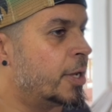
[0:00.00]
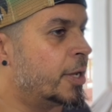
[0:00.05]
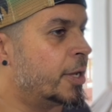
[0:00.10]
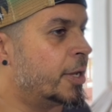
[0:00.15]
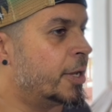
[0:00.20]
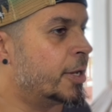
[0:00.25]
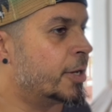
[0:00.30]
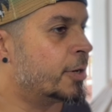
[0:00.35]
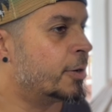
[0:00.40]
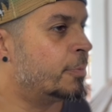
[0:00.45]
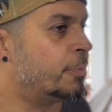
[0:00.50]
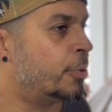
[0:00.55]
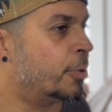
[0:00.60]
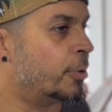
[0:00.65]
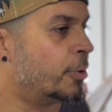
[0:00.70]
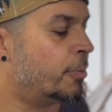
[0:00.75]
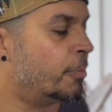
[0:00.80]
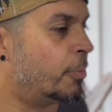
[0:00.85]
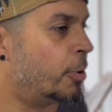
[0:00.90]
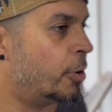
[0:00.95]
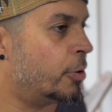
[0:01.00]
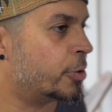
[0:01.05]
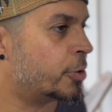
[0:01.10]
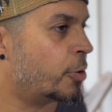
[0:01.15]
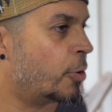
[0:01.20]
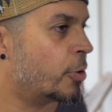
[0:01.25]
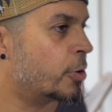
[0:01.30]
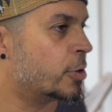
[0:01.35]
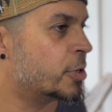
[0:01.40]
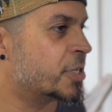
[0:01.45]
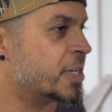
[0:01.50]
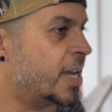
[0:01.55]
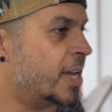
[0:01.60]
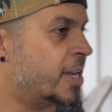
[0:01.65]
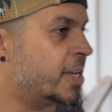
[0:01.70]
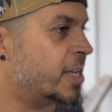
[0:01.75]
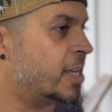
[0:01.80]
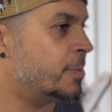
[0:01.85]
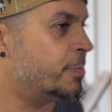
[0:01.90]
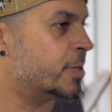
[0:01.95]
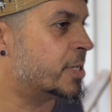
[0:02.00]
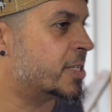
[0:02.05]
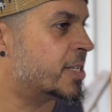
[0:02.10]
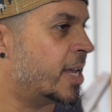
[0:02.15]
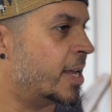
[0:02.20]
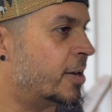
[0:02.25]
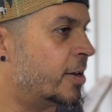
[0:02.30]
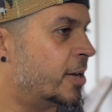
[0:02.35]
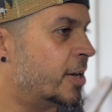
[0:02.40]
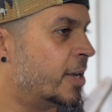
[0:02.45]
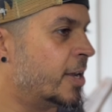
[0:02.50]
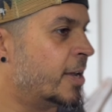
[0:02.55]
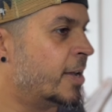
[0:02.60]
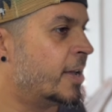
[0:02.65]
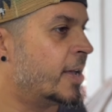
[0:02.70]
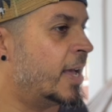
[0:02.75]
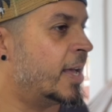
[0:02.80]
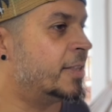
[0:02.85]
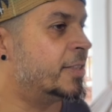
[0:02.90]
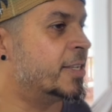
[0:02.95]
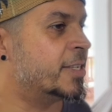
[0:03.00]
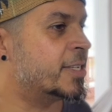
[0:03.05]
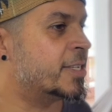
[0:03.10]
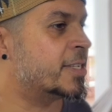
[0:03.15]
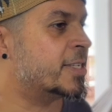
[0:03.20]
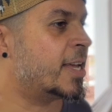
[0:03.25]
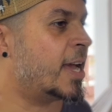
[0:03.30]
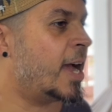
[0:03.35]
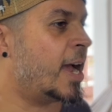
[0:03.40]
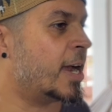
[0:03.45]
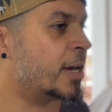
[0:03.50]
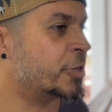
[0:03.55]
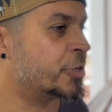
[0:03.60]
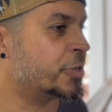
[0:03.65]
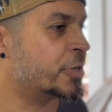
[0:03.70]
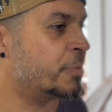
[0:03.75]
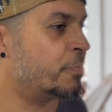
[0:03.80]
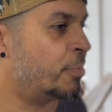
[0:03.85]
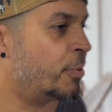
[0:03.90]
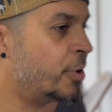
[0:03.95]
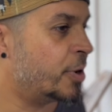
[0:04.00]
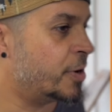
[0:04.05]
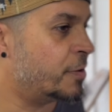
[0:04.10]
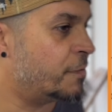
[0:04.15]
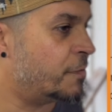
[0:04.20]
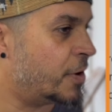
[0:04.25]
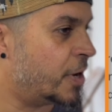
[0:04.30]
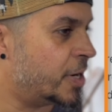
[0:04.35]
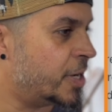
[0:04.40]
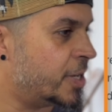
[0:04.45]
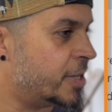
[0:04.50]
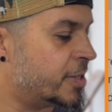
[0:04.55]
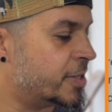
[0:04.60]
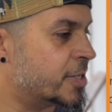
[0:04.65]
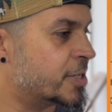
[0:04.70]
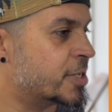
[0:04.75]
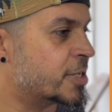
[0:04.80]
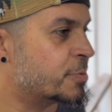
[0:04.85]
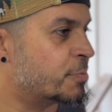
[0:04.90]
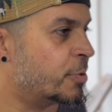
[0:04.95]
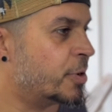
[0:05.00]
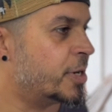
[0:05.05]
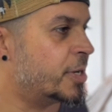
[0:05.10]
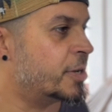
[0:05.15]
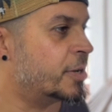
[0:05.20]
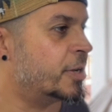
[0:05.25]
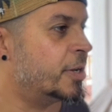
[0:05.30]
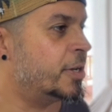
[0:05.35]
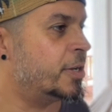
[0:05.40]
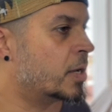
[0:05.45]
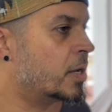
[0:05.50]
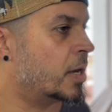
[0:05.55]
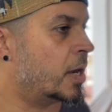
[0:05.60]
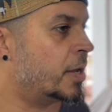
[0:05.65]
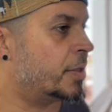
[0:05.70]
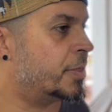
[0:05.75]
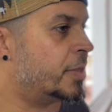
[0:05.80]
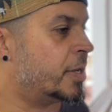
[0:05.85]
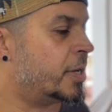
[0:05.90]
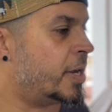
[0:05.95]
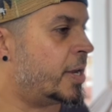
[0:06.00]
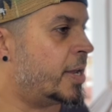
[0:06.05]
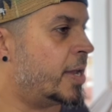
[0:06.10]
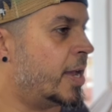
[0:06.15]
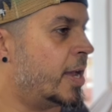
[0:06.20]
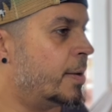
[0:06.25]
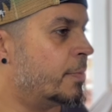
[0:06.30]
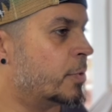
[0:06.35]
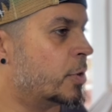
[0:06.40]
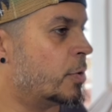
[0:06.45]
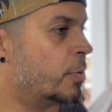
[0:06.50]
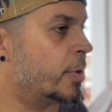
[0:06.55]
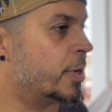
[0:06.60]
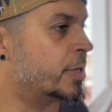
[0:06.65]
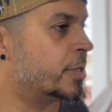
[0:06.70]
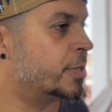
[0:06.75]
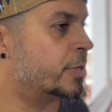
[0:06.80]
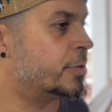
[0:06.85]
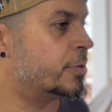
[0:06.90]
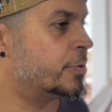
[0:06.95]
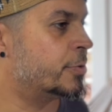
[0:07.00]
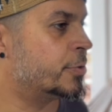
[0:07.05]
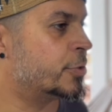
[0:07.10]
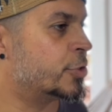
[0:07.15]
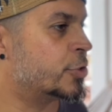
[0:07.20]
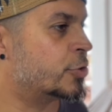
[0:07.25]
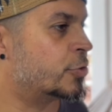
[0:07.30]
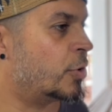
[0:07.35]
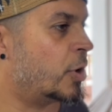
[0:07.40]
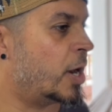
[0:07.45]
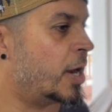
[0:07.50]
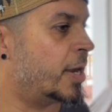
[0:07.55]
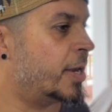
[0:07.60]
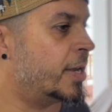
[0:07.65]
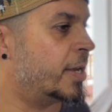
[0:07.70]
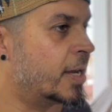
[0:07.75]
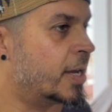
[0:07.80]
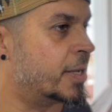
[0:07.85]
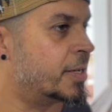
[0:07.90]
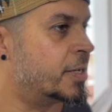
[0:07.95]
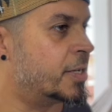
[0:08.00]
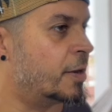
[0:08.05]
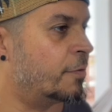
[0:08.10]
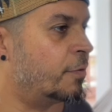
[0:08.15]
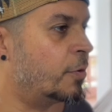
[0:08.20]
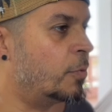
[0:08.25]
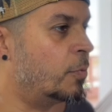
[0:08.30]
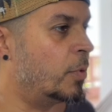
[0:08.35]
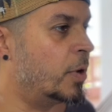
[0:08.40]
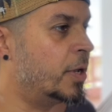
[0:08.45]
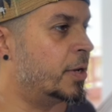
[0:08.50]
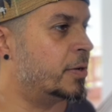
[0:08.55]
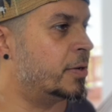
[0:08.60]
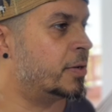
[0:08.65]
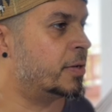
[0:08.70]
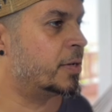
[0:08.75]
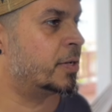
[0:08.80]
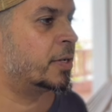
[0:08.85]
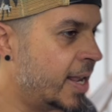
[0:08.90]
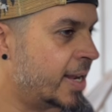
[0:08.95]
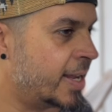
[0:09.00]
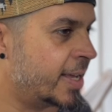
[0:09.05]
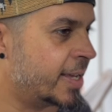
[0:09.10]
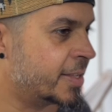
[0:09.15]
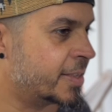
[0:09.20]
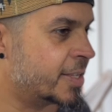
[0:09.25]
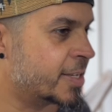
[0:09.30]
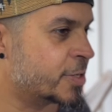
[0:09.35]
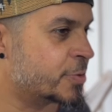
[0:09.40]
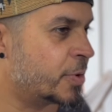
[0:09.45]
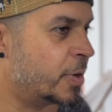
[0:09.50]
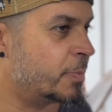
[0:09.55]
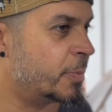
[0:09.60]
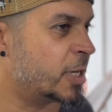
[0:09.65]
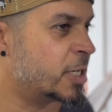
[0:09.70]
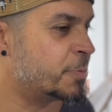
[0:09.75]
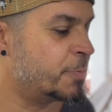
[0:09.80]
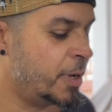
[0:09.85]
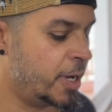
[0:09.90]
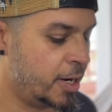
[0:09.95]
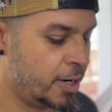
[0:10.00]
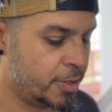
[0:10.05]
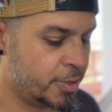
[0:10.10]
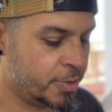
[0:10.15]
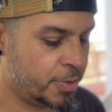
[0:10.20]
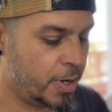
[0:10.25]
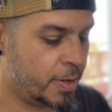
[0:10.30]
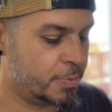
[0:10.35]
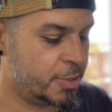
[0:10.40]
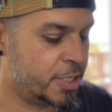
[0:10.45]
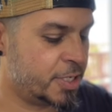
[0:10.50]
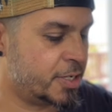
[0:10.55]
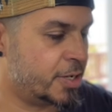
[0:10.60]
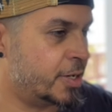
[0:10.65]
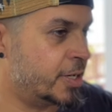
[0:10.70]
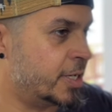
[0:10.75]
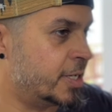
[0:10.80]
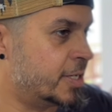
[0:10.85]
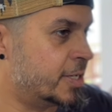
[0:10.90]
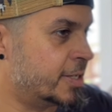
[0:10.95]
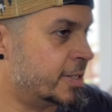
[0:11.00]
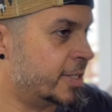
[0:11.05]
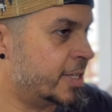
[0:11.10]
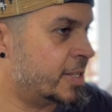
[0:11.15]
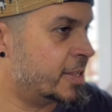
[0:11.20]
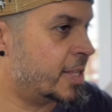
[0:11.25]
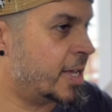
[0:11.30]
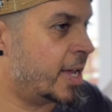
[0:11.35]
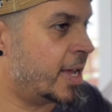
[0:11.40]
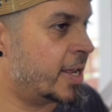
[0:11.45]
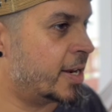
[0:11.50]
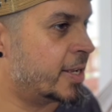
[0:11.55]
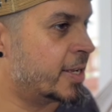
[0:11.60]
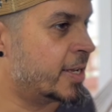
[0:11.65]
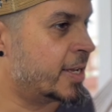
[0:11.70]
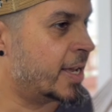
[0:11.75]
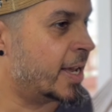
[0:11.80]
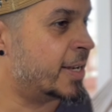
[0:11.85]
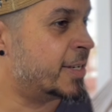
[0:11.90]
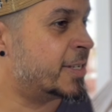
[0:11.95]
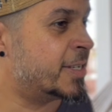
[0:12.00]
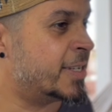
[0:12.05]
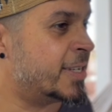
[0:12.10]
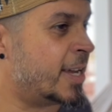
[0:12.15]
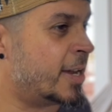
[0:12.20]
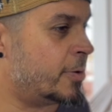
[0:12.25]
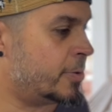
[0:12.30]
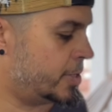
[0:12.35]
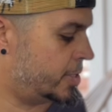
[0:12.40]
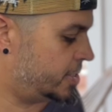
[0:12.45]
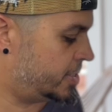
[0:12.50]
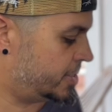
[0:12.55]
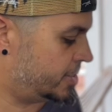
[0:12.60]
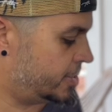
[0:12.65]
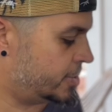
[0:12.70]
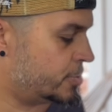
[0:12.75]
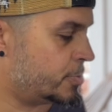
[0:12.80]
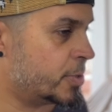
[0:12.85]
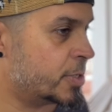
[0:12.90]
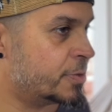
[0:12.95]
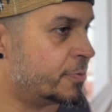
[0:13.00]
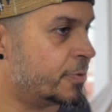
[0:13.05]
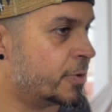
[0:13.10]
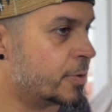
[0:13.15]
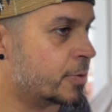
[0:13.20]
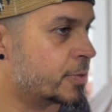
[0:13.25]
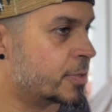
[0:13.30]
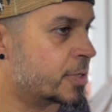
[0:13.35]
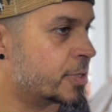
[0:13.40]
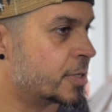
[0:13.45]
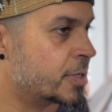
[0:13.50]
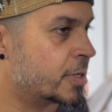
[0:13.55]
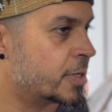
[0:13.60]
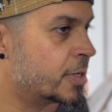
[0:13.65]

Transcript: it'll pull both corners and keep it centered. And this is actually pretty funny. This is pretty good. I think I am going to try a different one. I like this one much better. So I'm just gonna delete that. And you see how easy this was, folks?